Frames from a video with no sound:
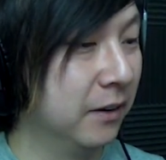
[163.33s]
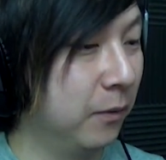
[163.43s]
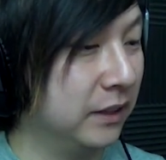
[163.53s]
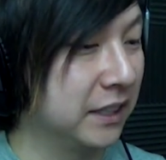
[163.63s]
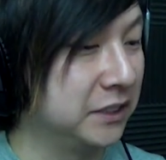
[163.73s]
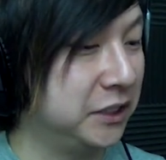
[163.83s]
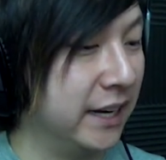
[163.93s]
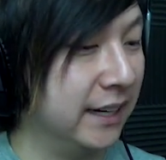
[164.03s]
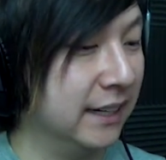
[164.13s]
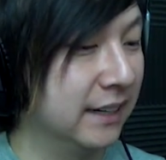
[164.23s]
What the
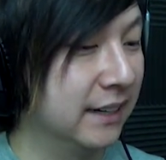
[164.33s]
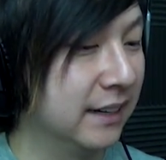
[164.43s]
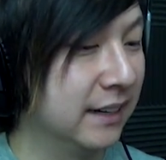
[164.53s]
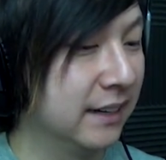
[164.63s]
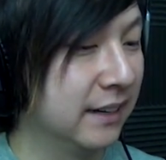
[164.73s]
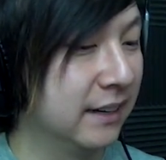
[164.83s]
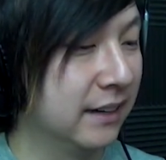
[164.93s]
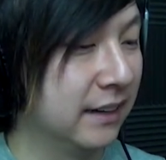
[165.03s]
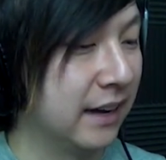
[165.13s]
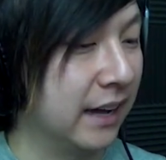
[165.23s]
shit?
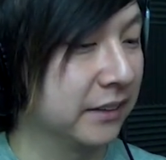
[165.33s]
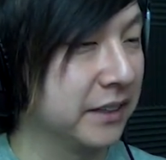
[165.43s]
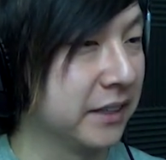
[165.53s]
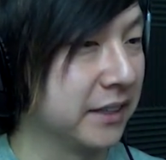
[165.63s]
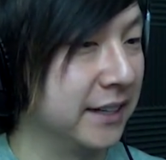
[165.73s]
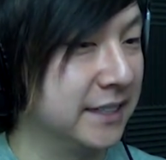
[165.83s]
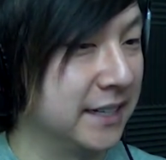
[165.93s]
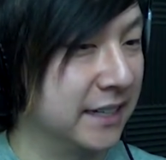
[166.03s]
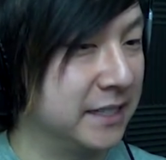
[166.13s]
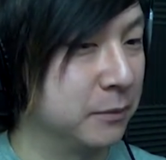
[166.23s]
Oddly, the light did
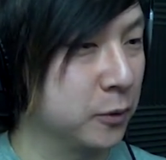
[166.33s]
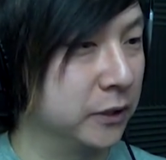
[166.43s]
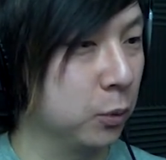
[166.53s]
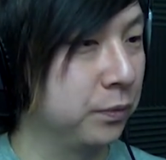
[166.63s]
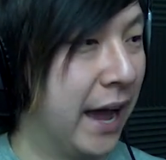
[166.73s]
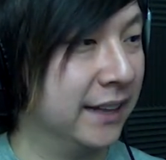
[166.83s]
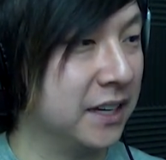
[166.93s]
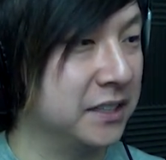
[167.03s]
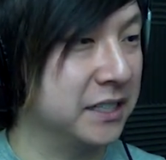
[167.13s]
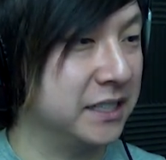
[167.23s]
not seem strange. That
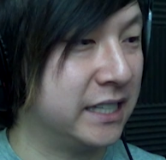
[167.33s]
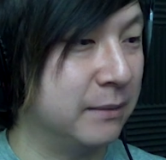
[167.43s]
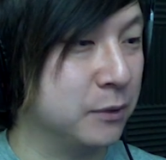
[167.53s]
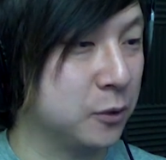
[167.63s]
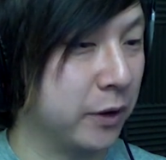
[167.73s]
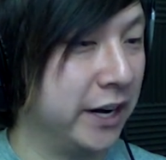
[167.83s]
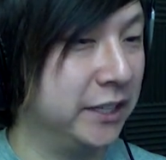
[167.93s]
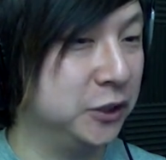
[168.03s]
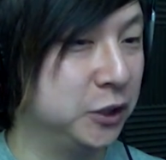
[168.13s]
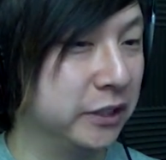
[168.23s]
doesn't seem
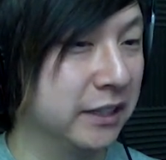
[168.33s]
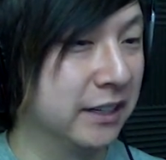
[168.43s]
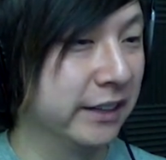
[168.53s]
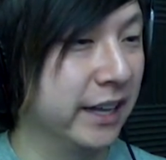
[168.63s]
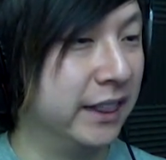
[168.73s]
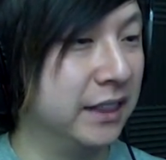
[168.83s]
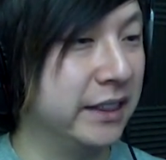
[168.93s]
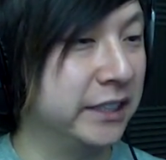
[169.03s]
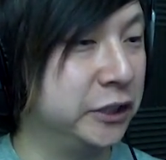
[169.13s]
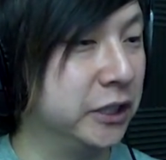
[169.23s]
strange. That,
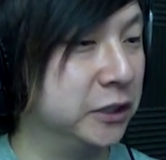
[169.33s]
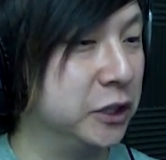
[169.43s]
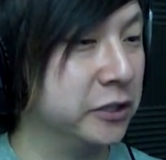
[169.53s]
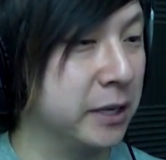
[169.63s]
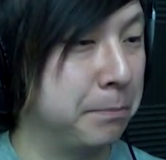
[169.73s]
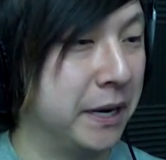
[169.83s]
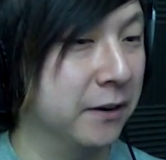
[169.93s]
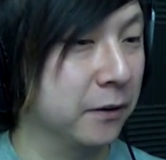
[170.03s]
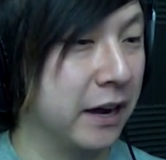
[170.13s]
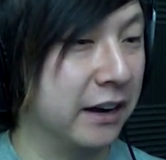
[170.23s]
that shit just
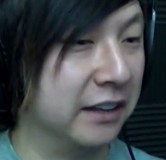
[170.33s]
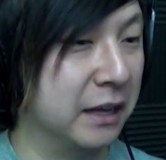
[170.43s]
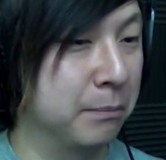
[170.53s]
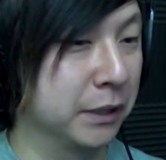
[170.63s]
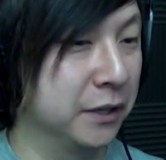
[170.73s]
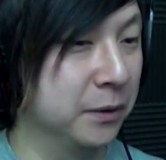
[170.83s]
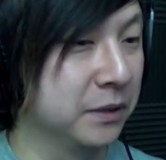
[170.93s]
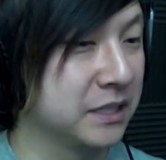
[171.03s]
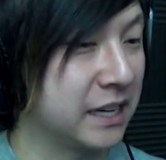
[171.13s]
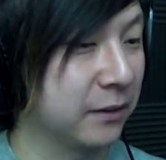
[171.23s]
appeared out of the blue
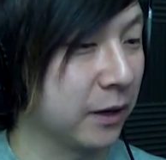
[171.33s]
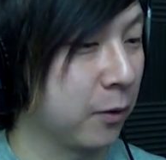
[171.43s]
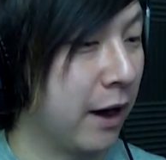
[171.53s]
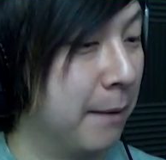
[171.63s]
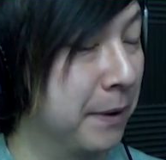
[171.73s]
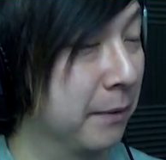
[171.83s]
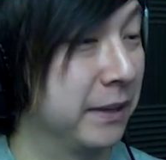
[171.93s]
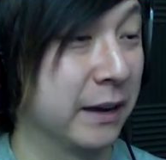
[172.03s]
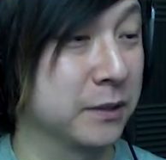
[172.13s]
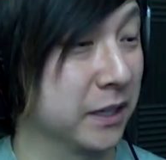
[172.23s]
and scared the crap out of
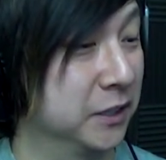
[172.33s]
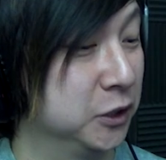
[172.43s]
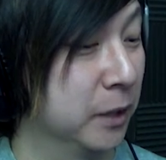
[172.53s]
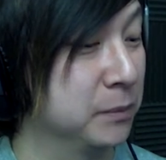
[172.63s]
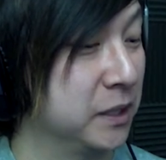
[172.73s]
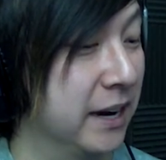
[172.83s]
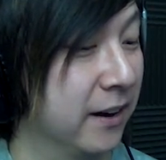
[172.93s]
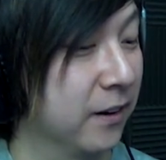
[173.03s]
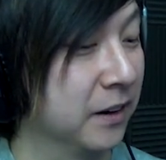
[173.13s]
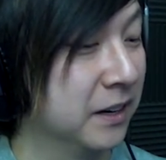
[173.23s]
me. That was like a jump
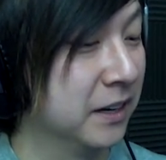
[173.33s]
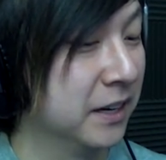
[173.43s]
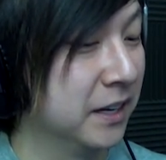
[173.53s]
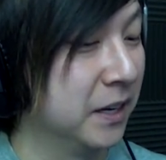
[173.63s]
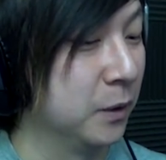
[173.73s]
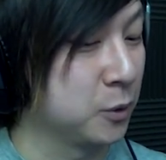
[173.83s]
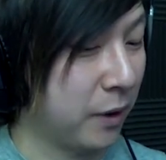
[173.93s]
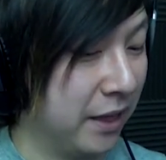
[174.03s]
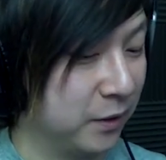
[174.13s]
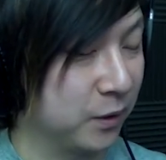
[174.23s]
scare. It was
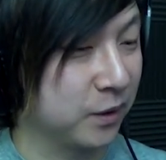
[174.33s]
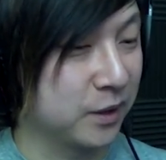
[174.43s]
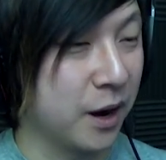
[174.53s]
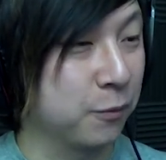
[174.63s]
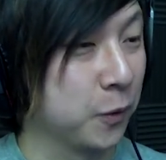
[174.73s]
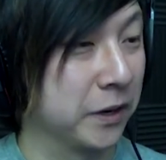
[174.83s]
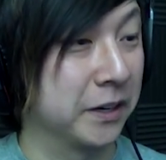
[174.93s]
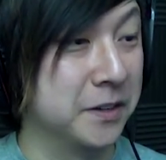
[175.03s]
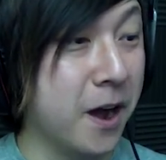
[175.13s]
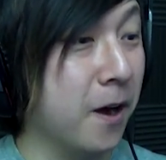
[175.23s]
rather
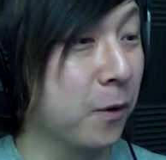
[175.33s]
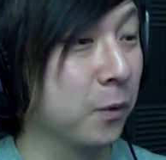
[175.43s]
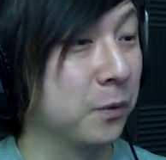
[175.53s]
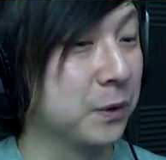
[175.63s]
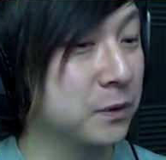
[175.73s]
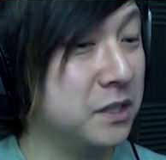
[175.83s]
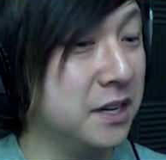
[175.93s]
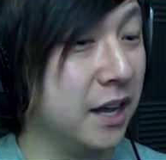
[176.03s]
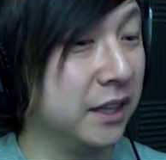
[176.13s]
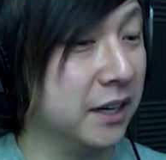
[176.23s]
comforting. No, there's
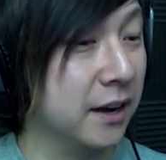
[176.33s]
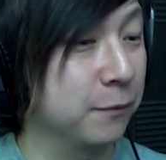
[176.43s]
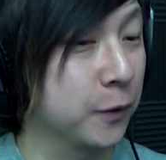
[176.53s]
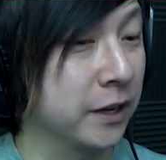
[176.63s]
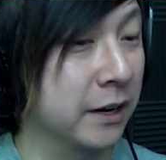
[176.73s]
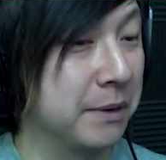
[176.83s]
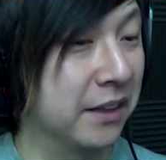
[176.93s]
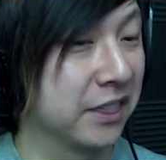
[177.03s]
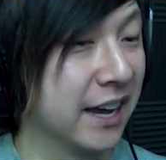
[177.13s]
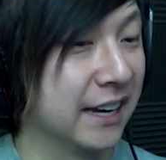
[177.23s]
nothing comforting
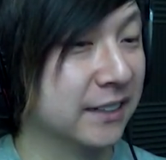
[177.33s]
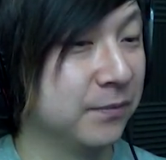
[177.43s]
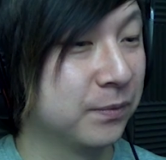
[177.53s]
about that.